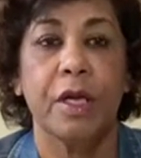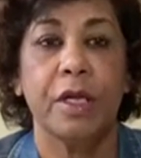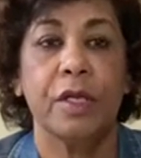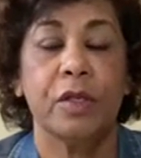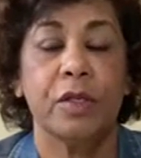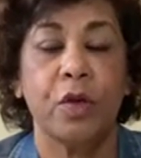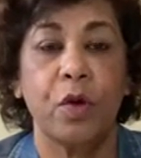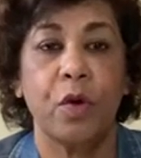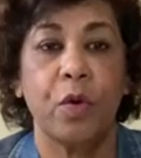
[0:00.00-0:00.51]

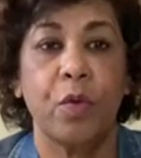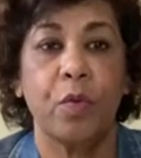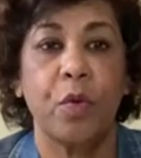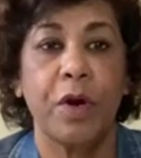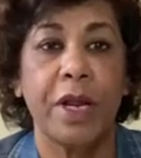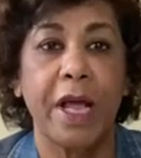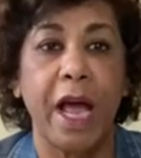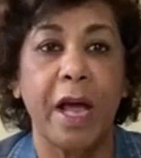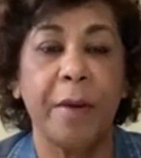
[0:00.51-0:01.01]
So
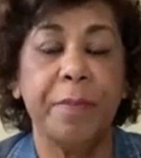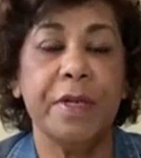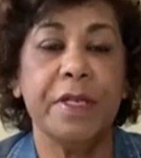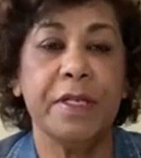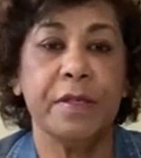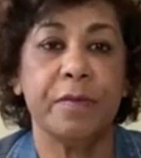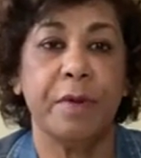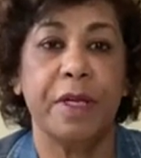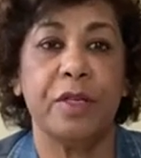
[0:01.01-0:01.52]
what
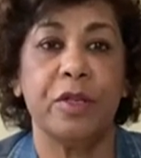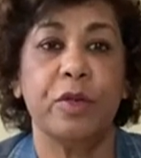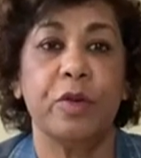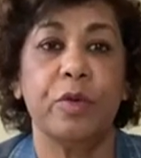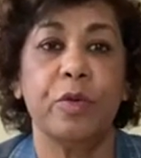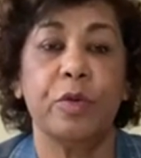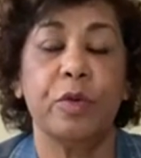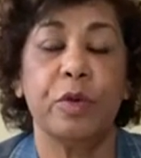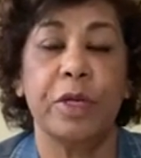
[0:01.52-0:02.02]
happens when
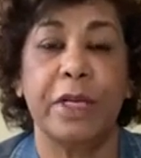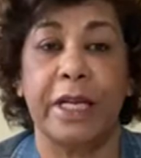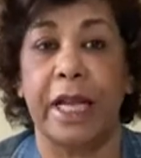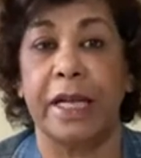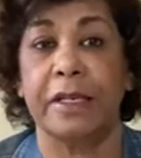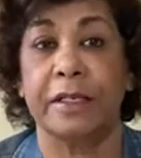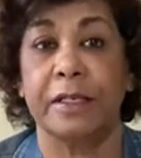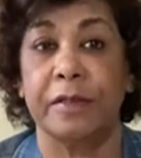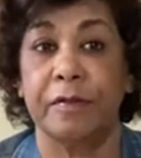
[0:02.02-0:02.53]
you
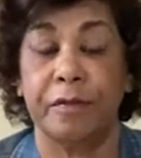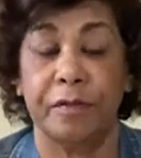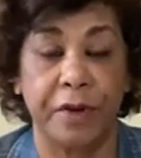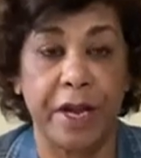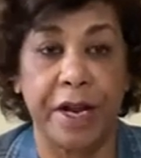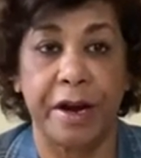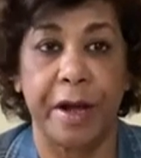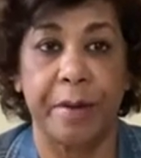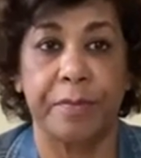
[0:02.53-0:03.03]
get
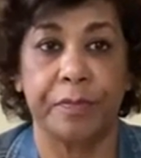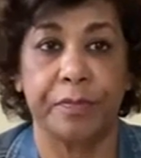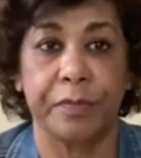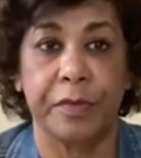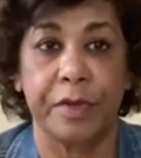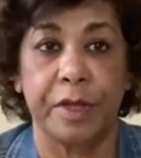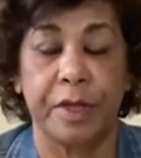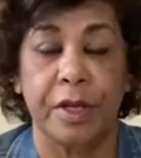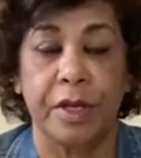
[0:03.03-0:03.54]
flare-up?
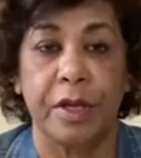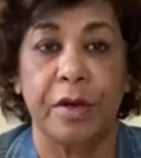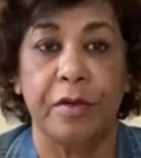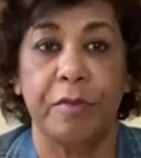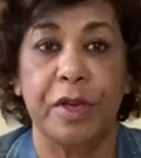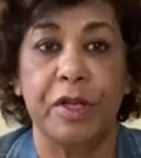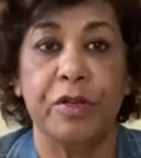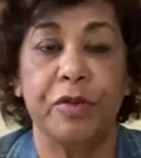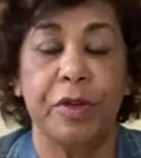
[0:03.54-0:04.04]

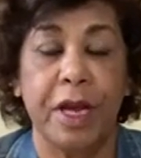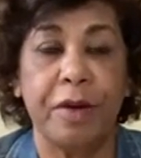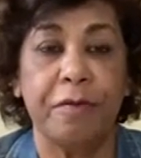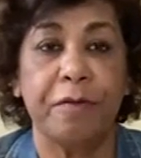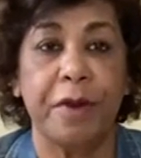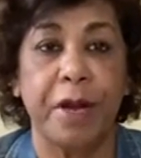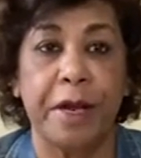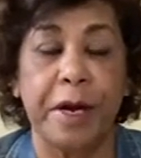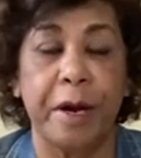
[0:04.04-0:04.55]
When you get
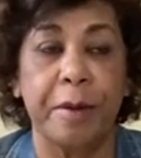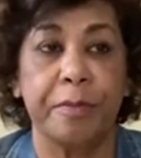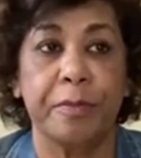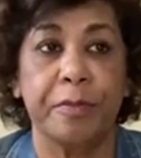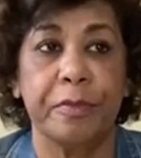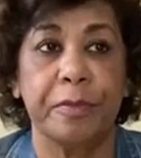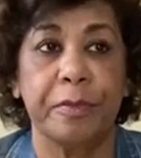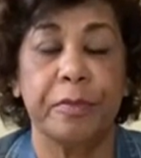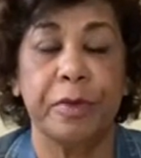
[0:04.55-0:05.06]
flare-up,
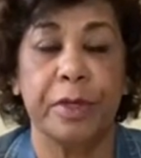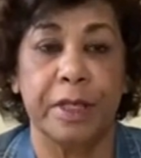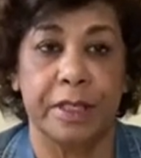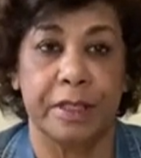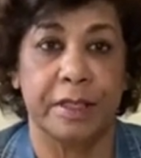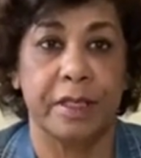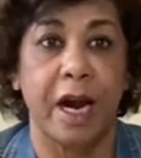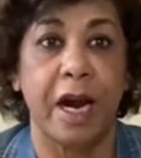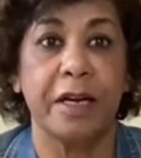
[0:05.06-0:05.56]
it
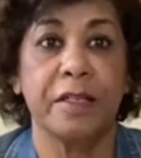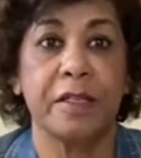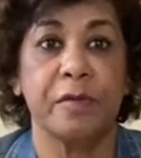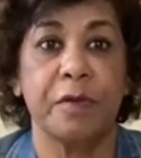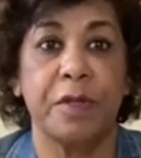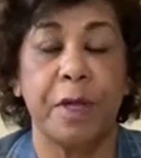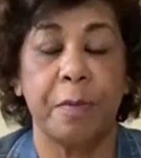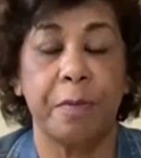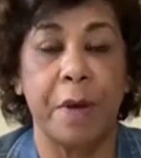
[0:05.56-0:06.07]
starts
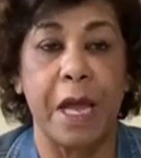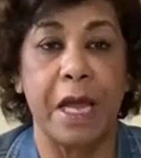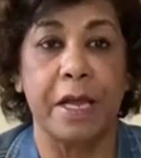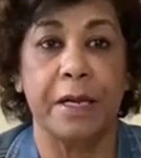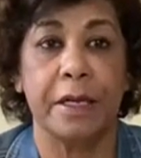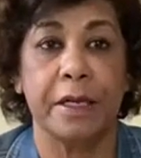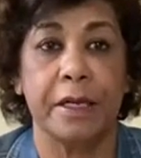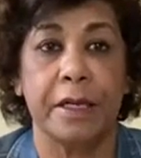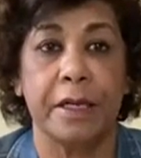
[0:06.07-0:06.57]
with the
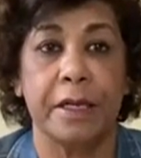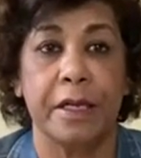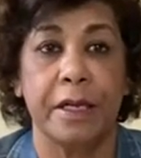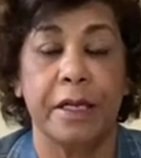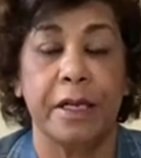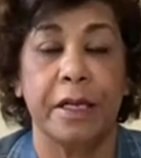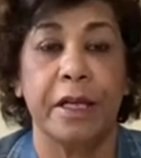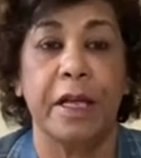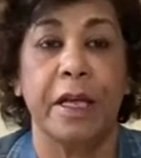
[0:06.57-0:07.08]
pain
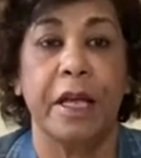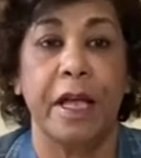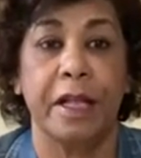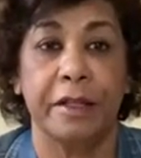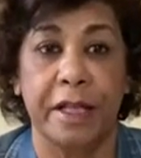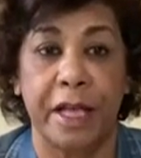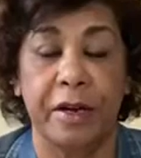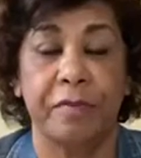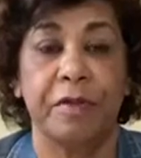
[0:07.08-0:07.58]

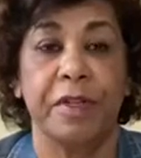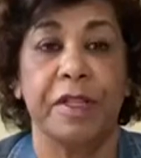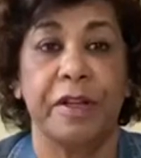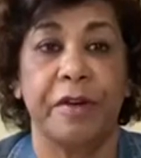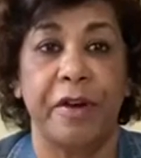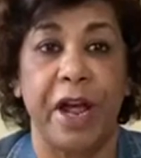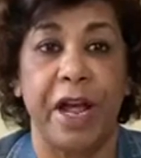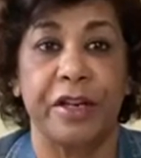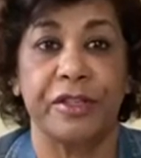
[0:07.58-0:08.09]
and then with the
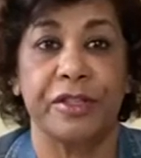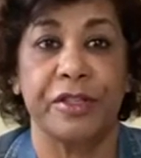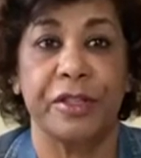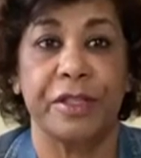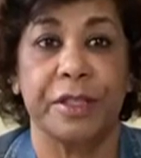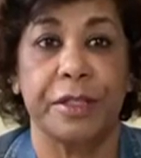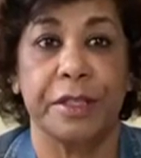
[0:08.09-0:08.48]
rash.